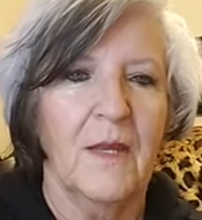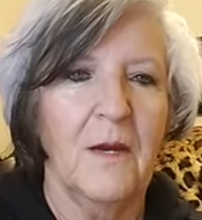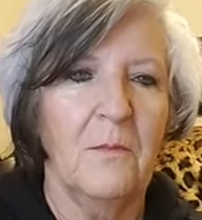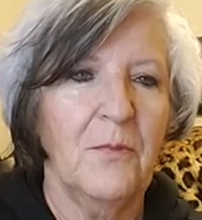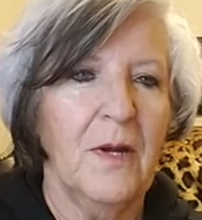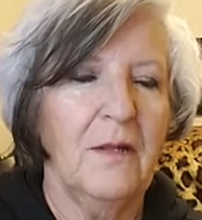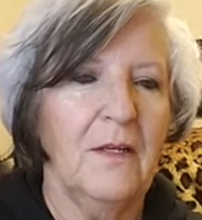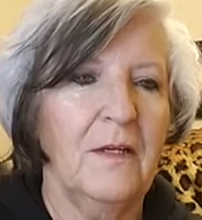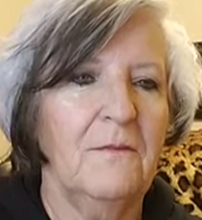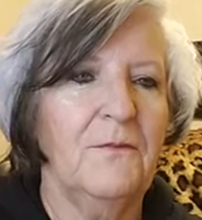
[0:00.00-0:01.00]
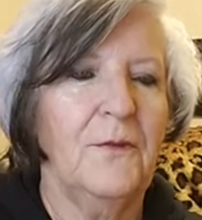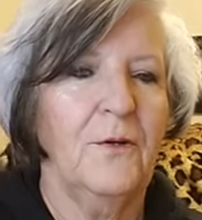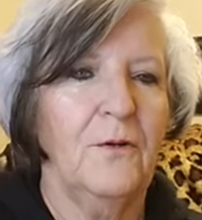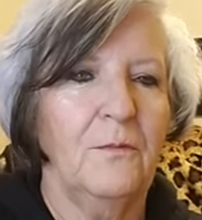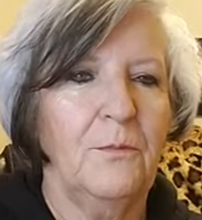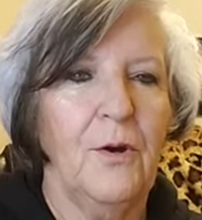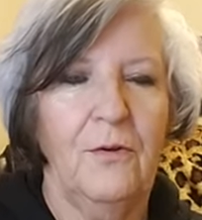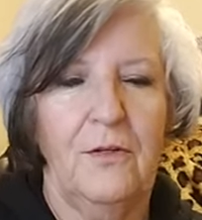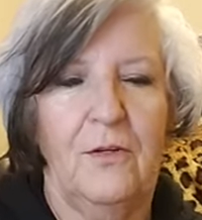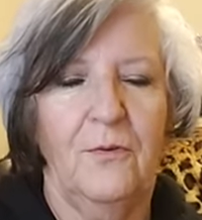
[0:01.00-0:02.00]
umbrella of
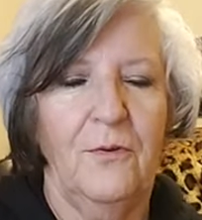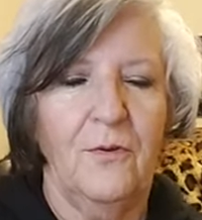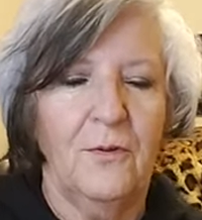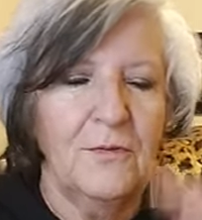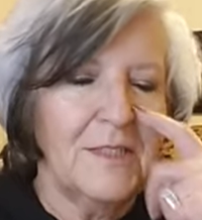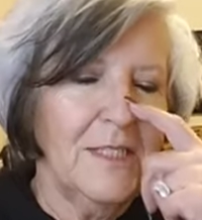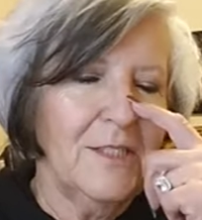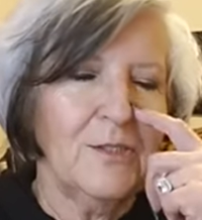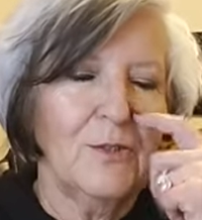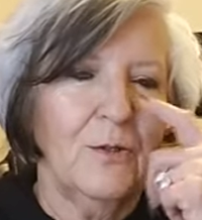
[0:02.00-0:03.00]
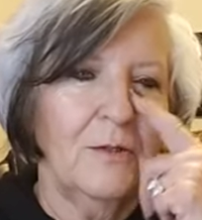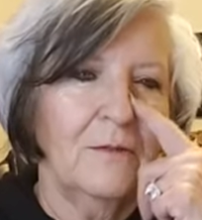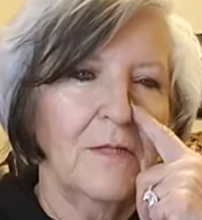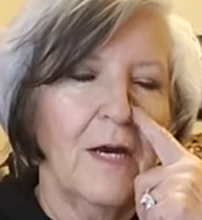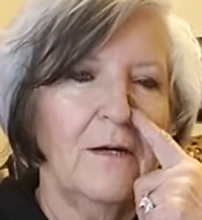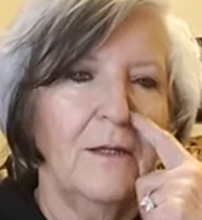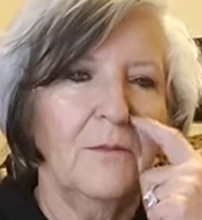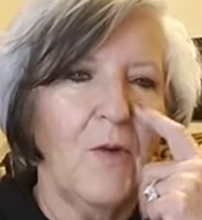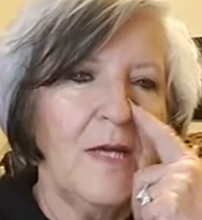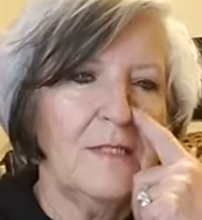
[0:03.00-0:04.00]
their sister,
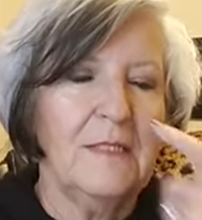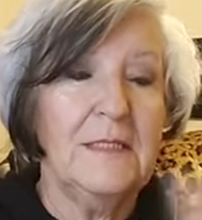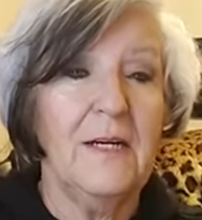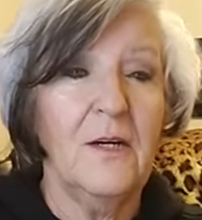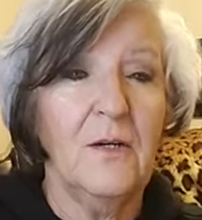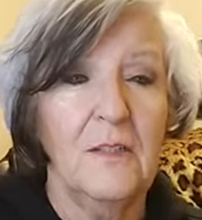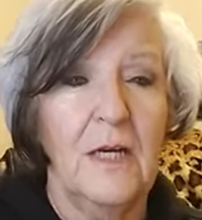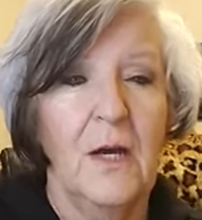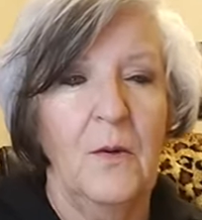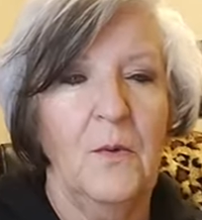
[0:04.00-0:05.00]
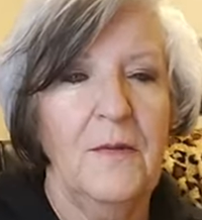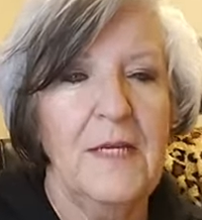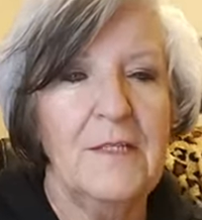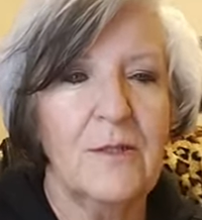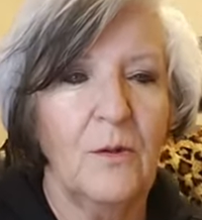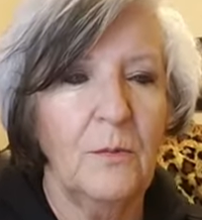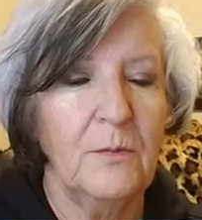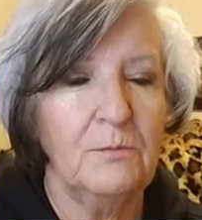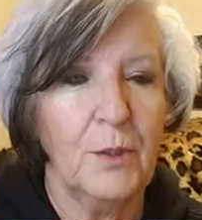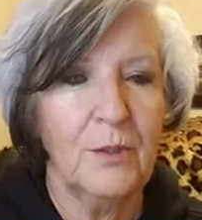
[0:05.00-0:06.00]
Grace Adele, where they sold
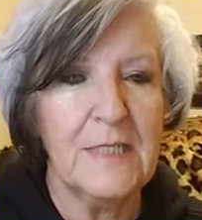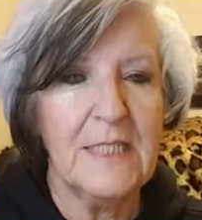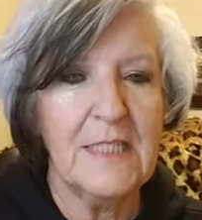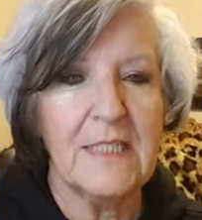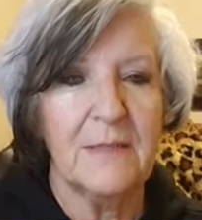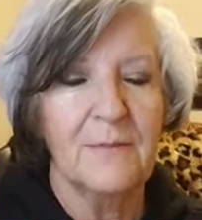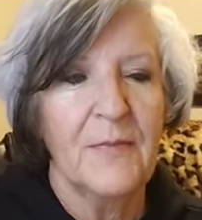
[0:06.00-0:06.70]
purses.